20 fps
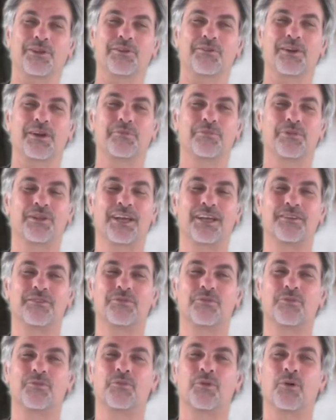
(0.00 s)
to the right place.
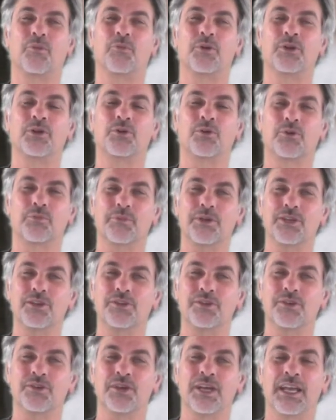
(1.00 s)
What we normally
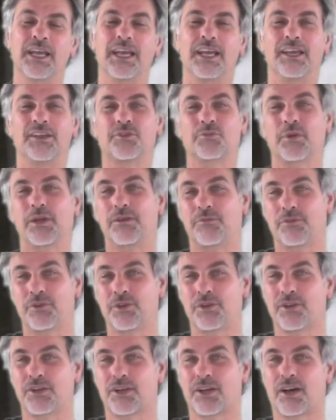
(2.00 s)
do is wait for
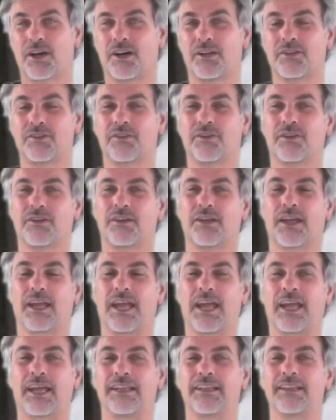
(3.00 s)
you to call,
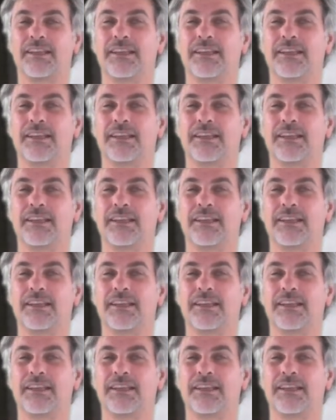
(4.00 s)
and